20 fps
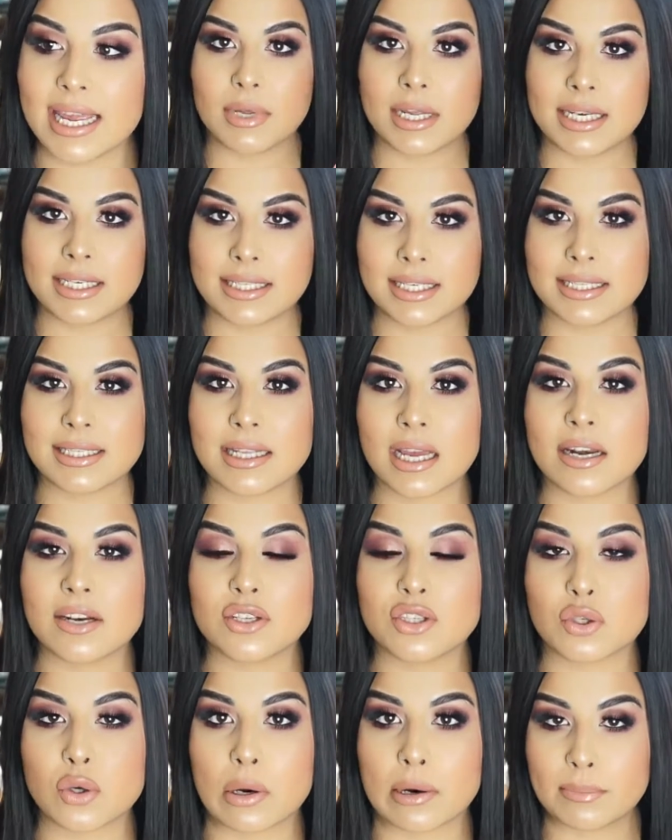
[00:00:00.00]
It does not
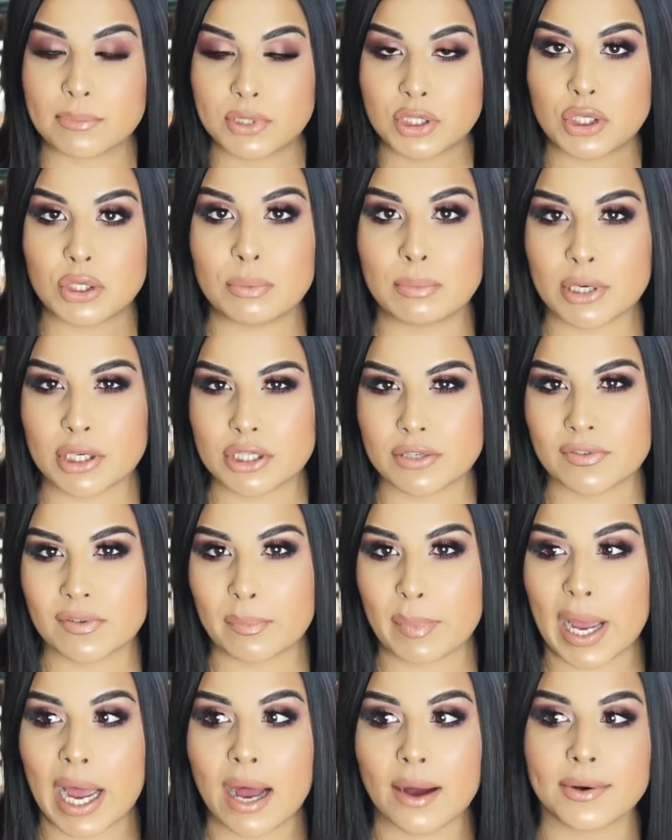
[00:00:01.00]
absorb too much of the
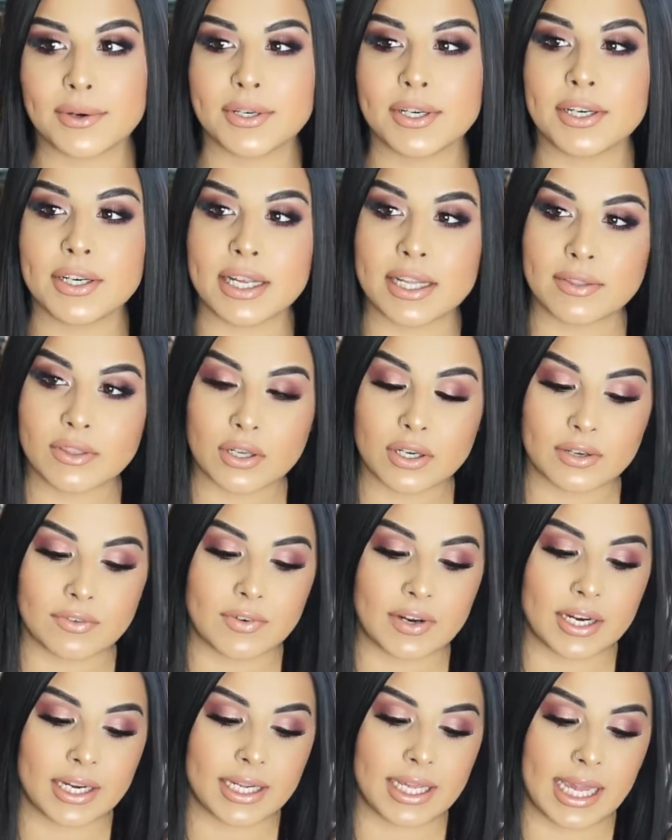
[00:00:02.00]
powder and look
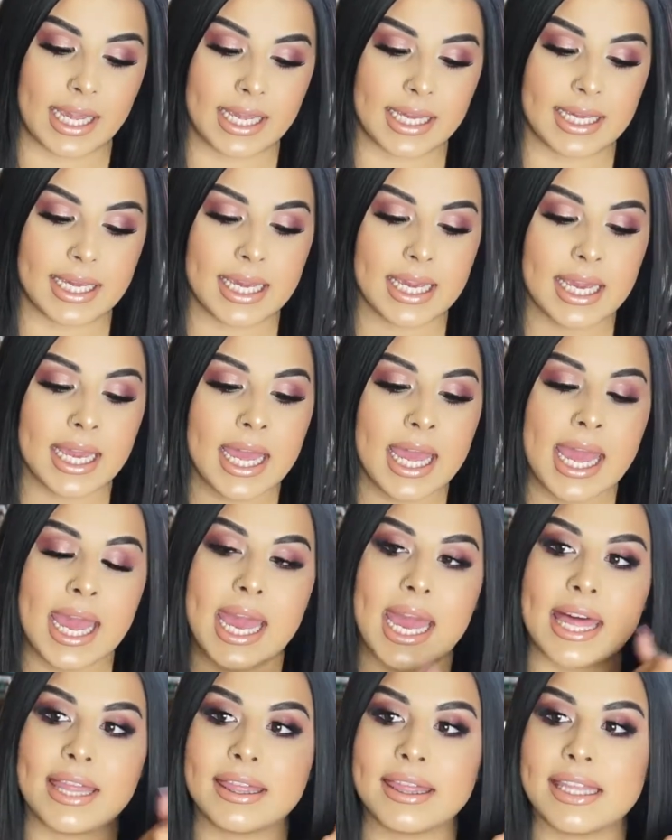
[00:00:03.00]
very cakey,
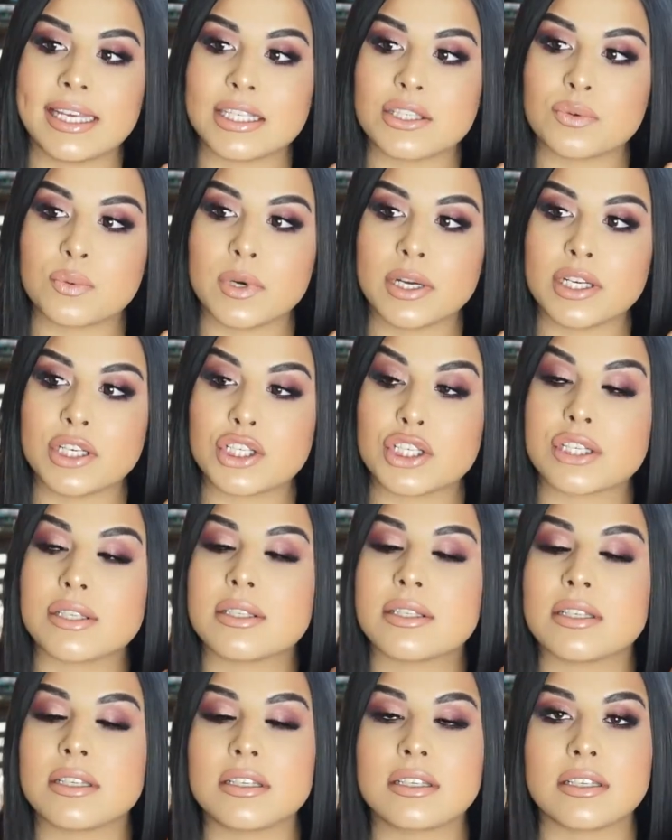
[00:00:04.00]
and this one
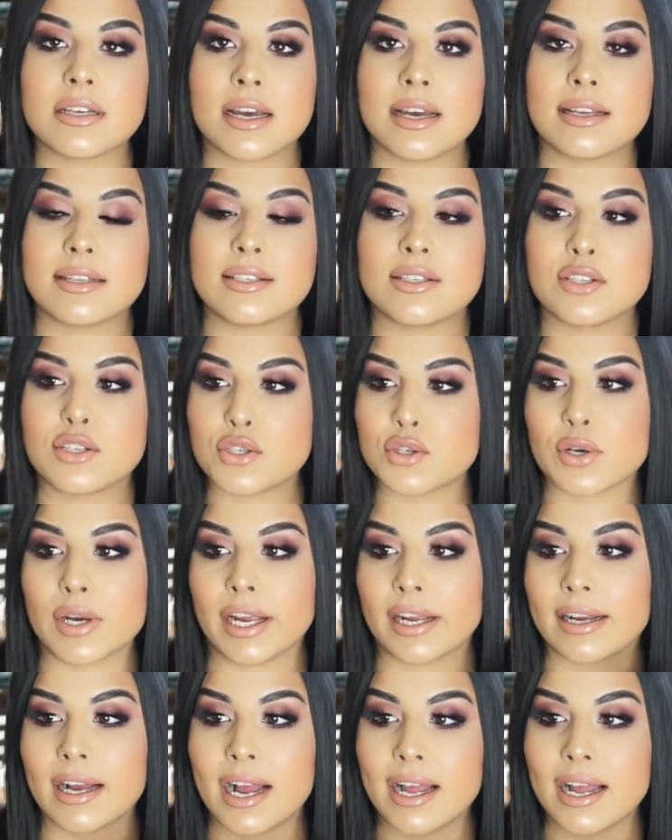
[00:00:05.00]
just does the trick.